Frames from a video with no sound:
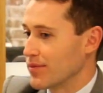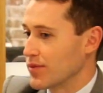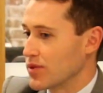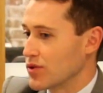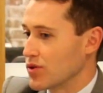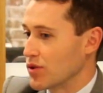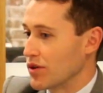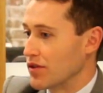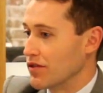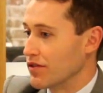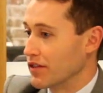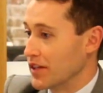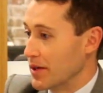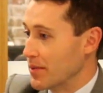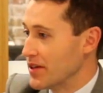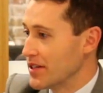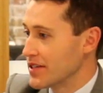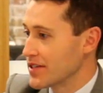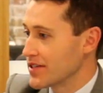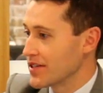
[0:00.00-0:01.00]
sort of
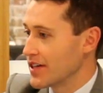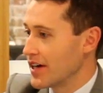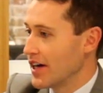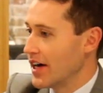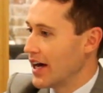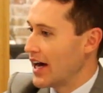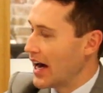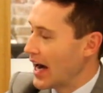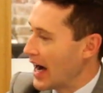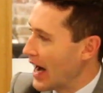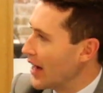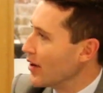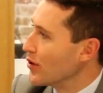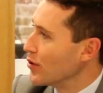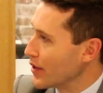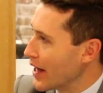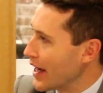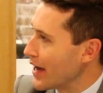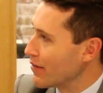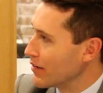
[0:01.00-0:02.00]
limits and
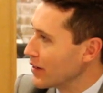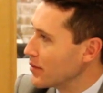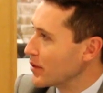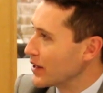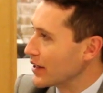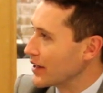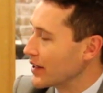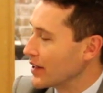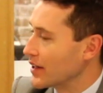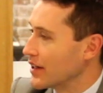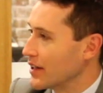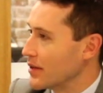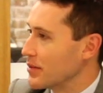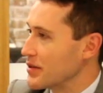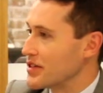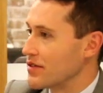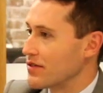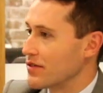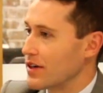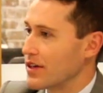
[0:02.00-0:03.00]
who they have limited
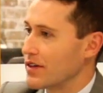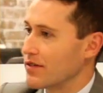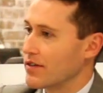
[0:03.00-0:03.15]
limits.